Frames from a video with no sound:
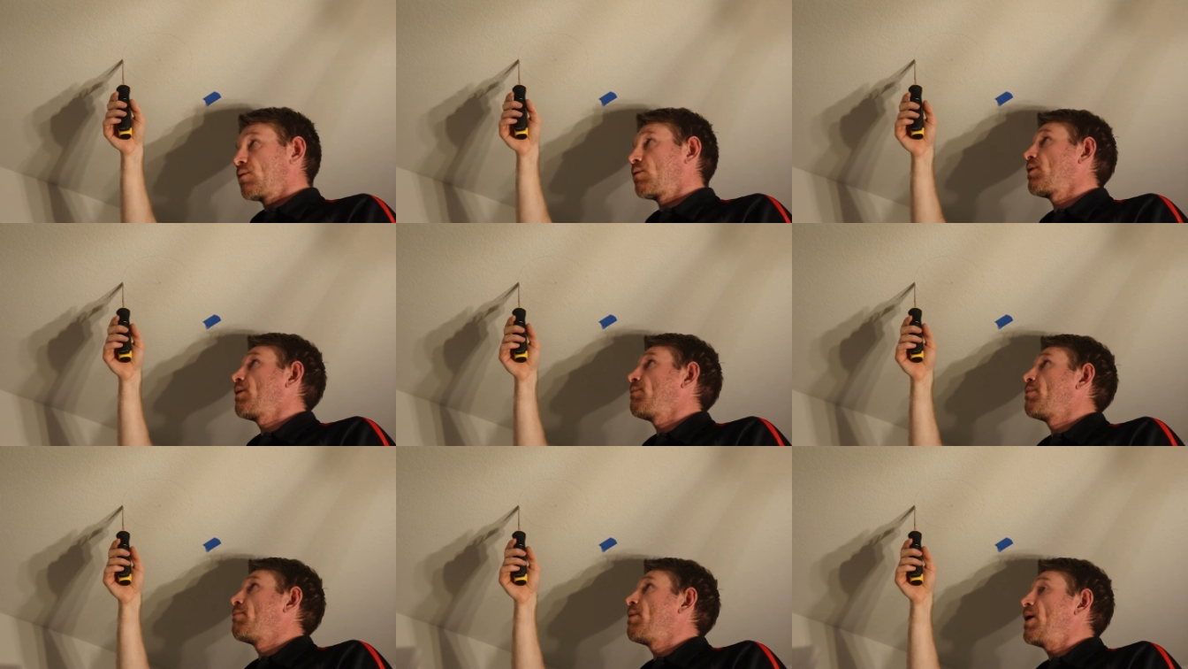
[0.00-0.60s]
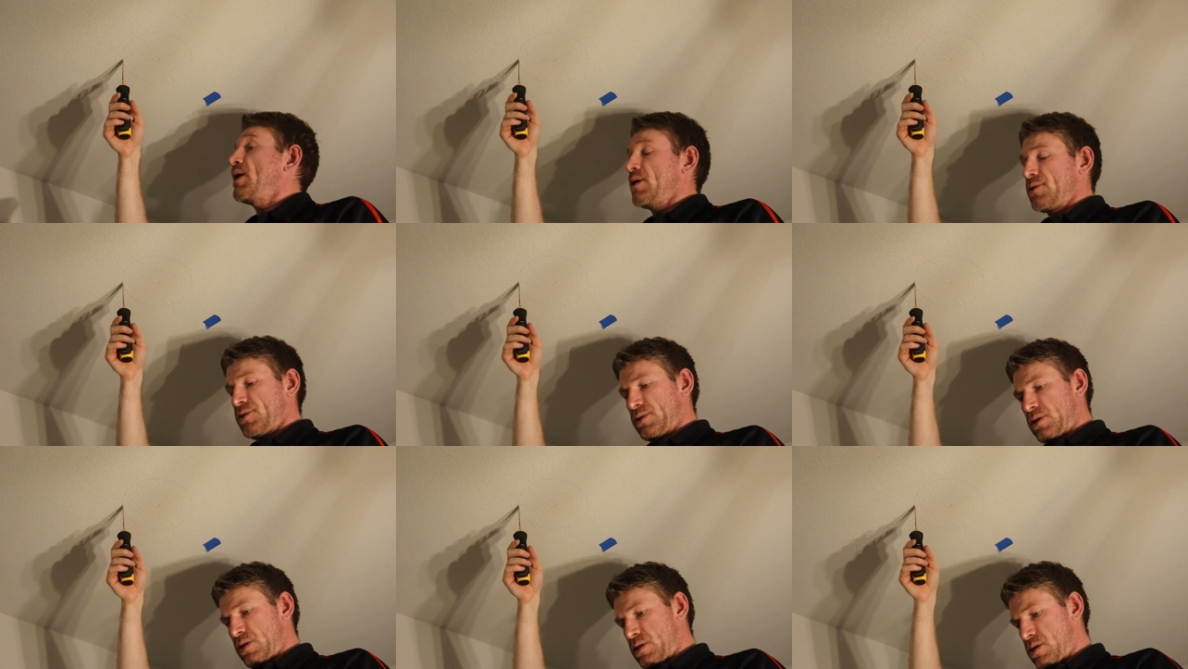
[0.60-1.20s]
grab our
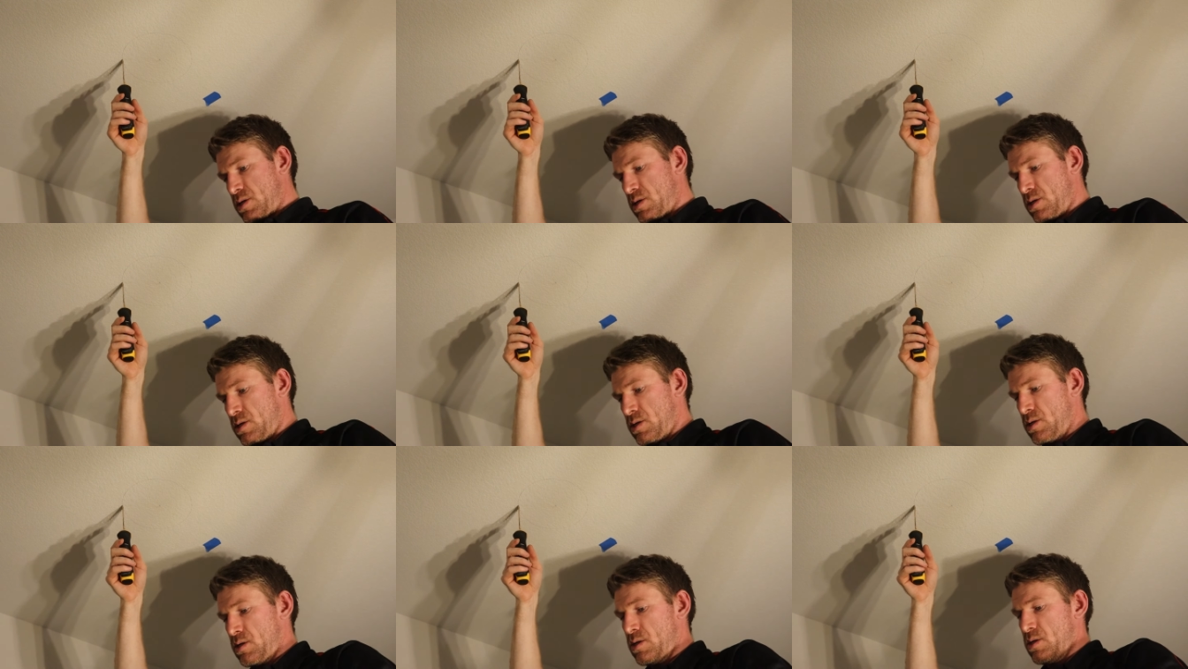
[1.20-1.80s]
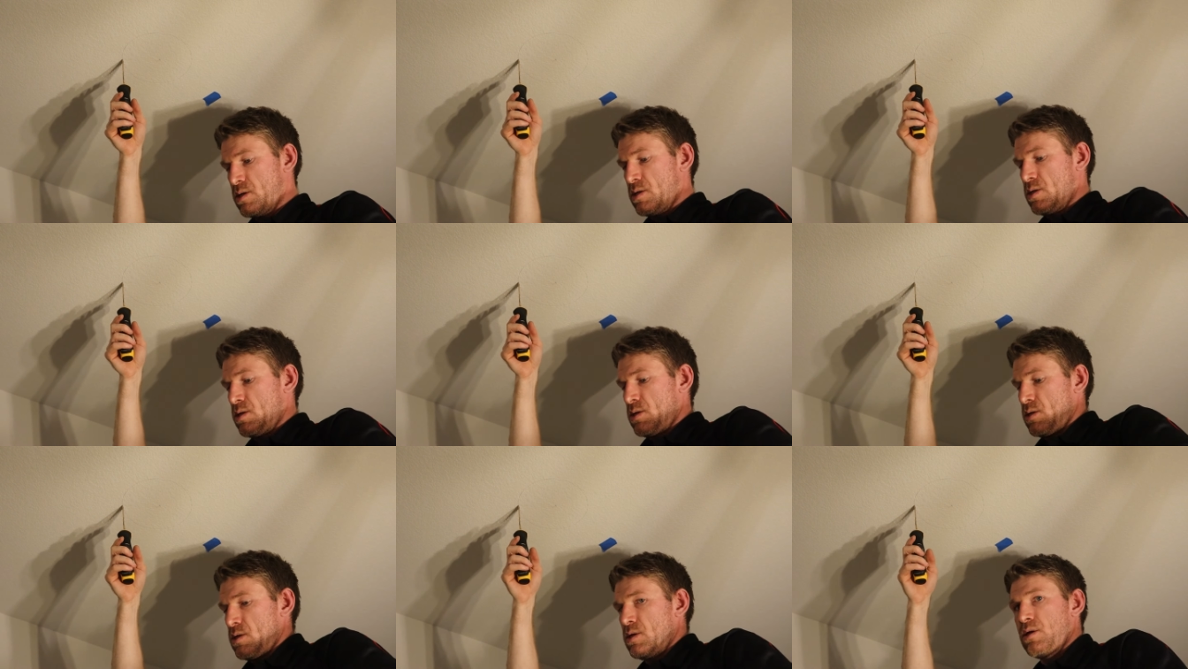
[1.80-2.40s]
box
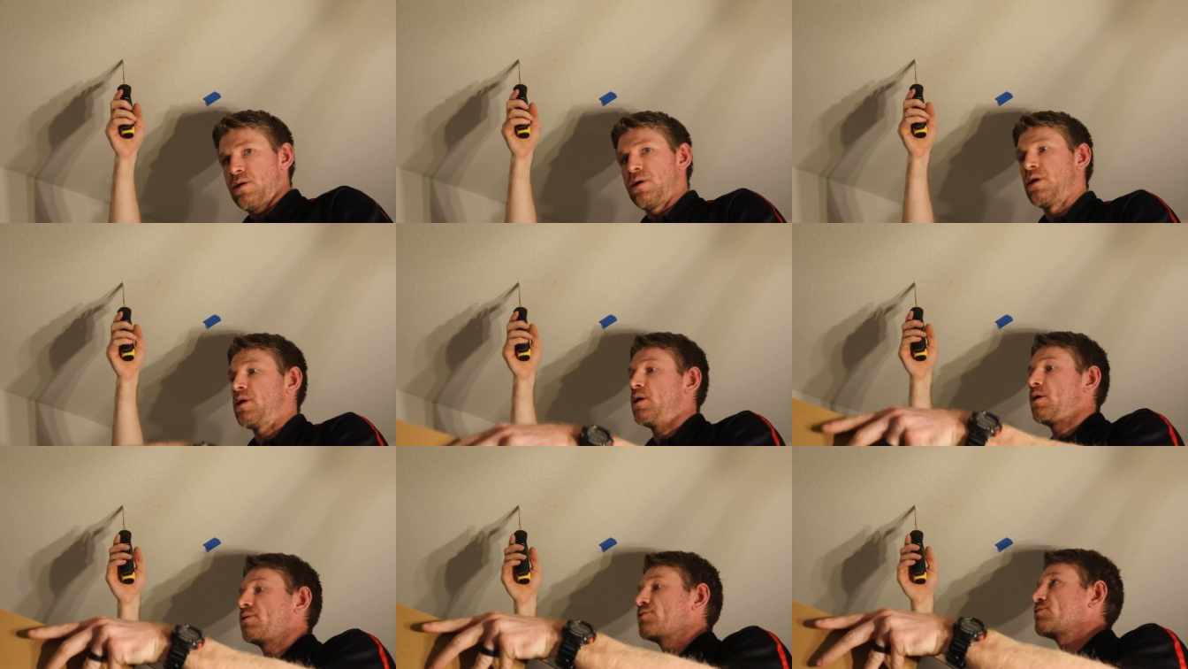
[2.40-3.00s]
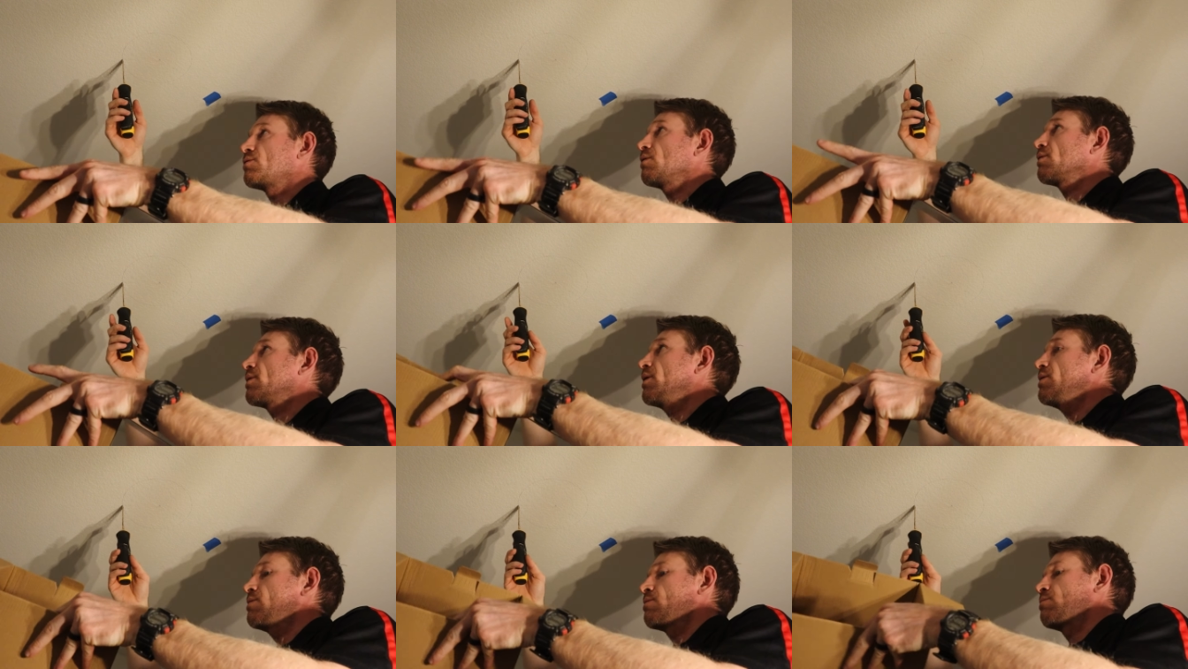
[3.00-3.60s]
and start
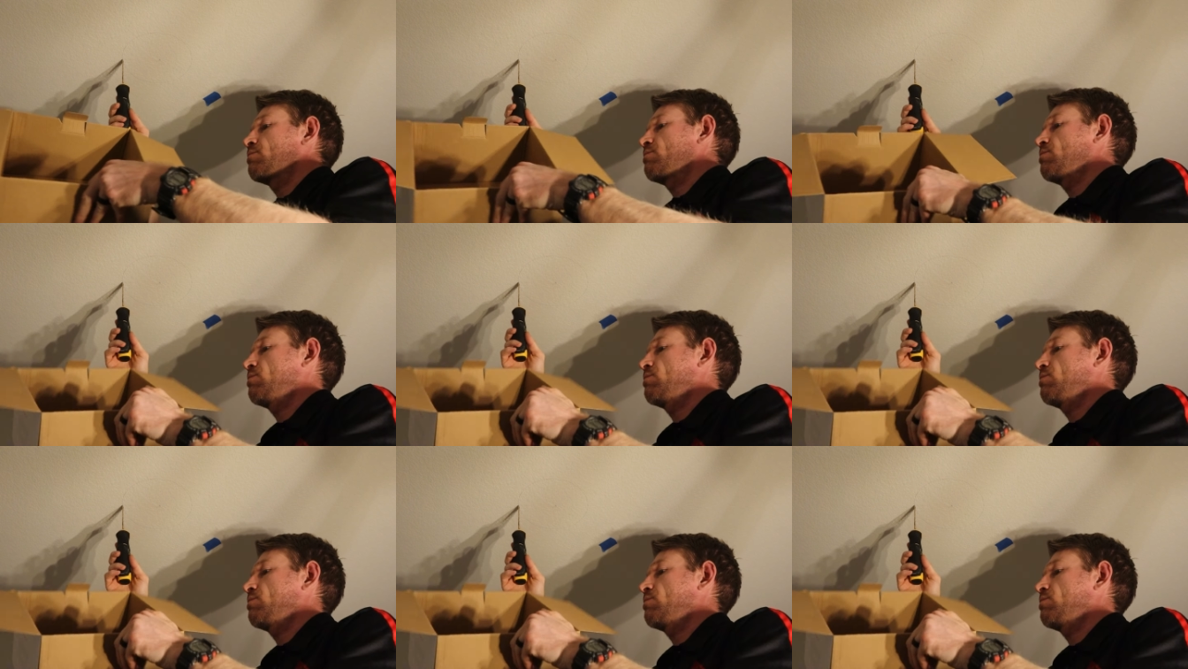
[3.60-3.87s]
cutting.